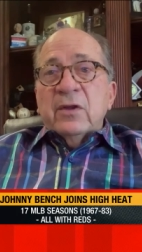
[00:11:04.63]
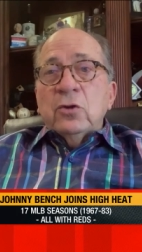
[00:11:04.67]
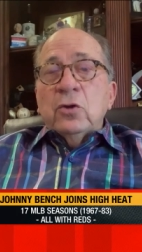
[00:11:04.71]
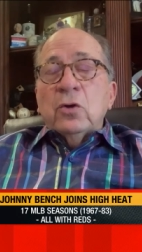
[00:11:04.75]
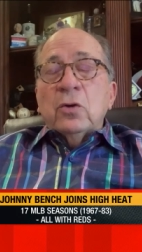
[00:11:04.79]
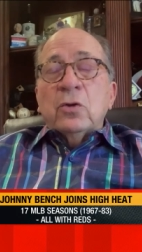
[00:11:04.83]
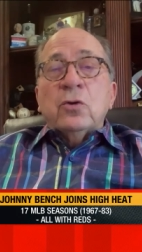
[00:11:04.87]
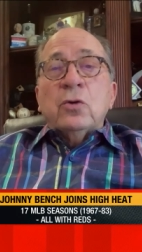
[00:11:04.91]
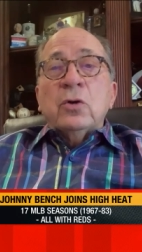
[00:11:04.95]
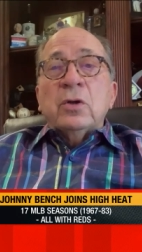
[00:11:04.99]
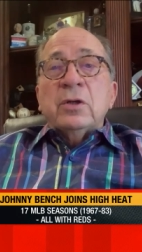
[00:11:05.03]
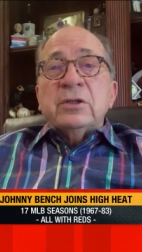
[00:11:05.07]
And
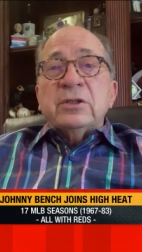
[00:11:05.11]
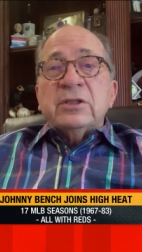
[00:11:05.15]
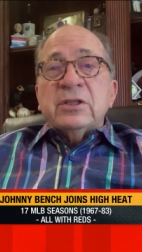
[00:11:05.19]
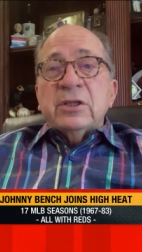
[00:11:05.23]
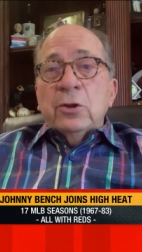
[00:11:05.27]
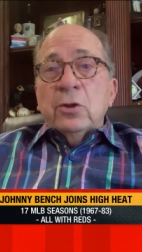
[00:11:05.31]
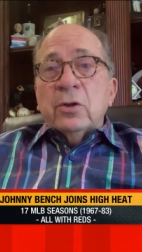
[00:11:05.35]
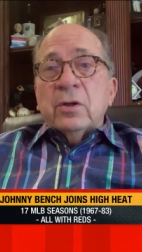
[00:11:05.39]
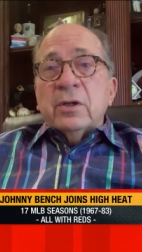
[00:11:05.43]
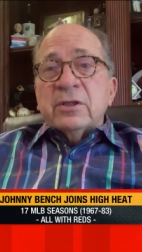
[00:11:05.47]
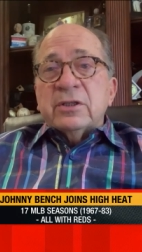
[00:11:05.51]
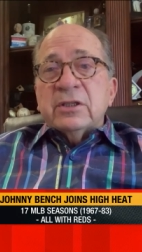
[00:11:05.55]
you could
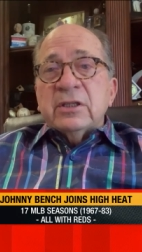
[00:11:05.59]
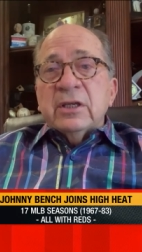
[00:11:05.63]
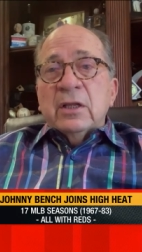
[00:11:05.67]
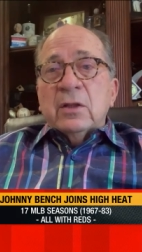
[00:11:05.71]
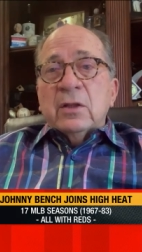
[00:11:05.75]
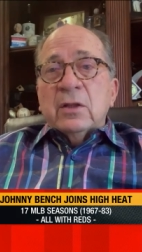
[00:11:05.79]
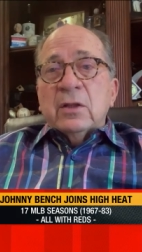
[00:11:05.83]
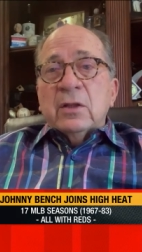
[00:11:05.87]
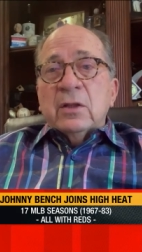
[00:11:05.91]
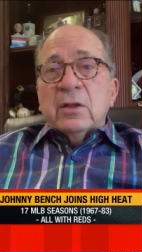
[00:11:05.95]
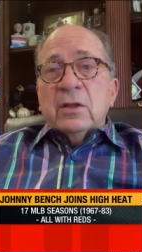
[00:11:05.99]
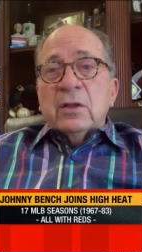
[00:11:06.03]
see, you could see
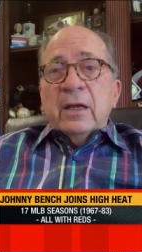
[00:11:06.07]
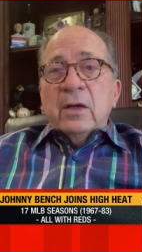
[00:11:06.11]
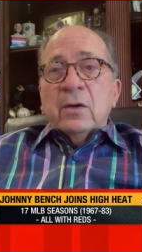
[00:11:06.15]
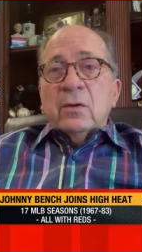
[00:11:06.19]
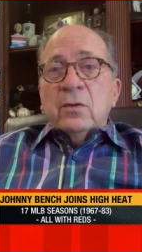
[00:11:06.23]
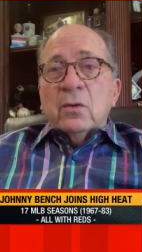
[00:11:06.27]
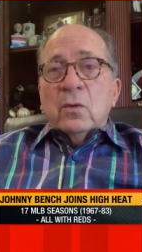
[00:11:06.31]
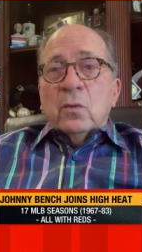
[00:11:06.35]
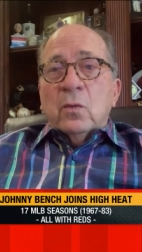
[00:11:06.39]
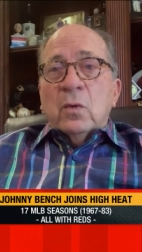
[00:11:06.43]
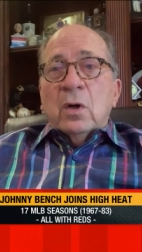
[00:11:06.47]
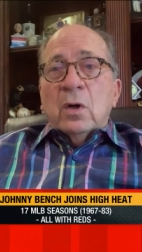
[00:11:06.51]
the
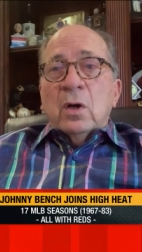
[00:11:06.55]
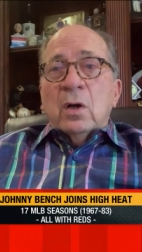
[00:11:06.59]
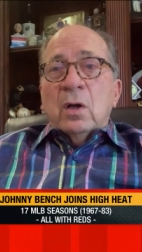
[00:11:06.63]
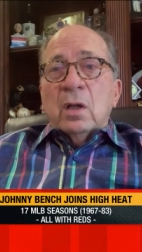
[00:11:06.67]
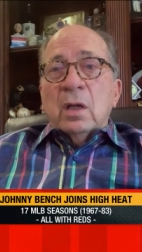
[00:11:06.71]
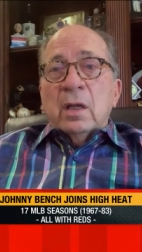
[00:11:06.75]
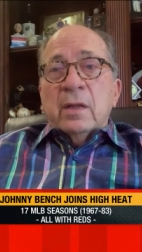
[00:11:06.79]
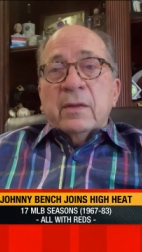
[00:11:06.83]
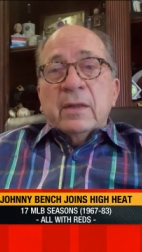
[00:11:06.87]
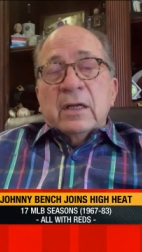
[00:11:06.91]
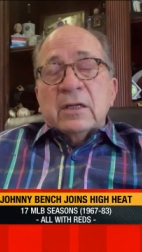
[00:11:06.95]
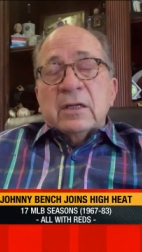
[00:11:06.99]
writing on the
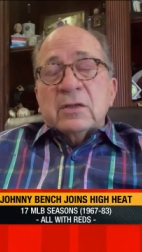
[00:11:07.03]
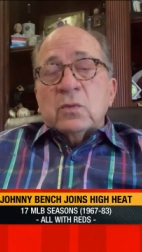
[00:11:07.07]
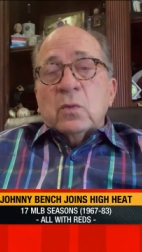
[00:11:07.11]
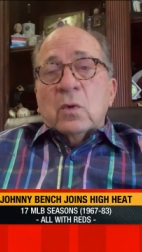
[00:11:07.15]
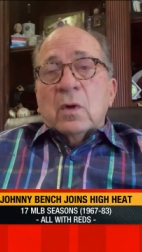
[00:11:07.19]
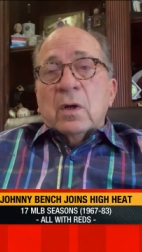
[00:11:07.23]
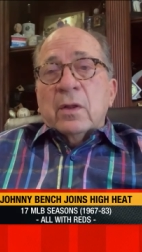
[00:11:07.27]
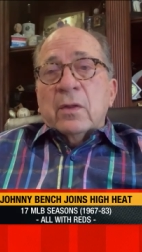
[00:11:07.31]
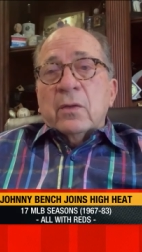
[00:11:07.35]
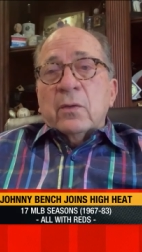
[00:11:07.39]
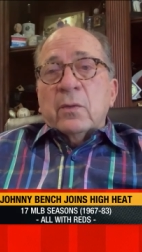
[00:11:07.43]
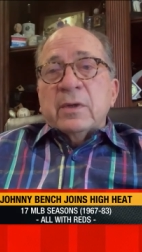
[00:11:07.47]
wall. And
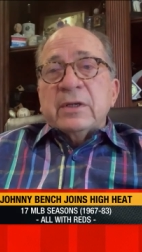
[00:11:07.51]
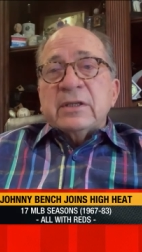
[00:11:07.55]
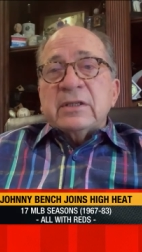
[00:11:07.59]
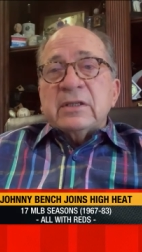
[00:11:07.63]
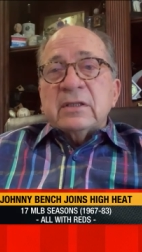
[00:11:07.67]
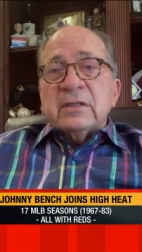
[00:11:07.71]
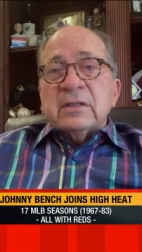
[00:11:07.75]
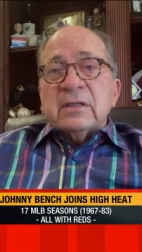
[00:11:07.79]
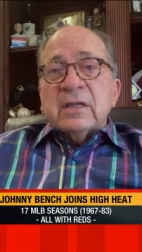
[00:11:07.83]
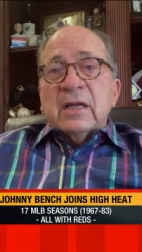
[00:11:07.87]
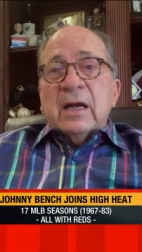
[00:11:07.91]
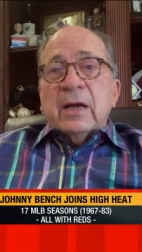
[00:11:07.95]
that's one of the
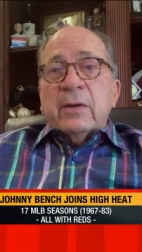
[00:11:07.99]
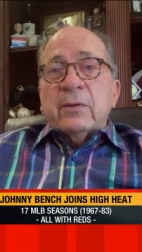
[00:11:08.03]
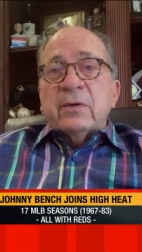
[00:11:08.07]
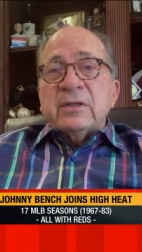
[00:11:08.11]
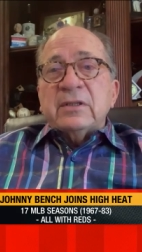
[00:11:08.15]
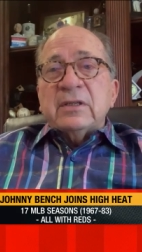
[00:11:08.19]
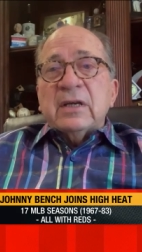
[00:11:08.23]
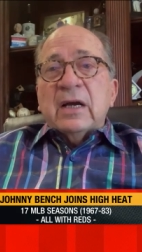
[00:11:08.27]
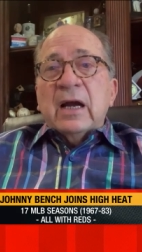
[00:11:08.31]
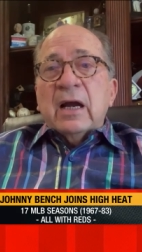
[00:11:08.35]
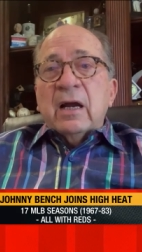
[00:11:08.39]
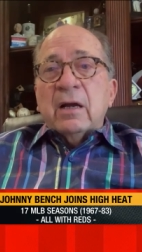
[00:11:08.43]
reasons that I
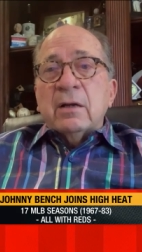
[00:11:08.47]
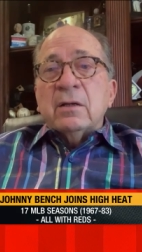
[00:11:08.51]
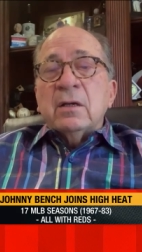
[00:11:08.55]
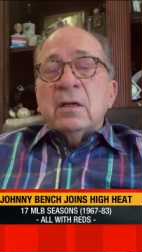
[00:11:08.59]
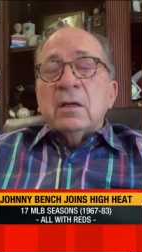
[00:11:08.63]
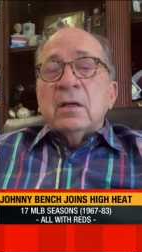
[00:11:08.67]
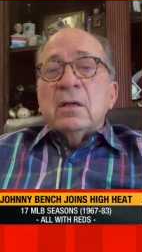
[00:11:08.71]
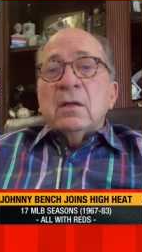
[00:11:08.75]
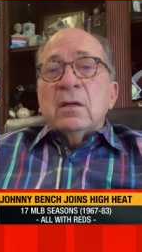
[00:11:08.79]
retired.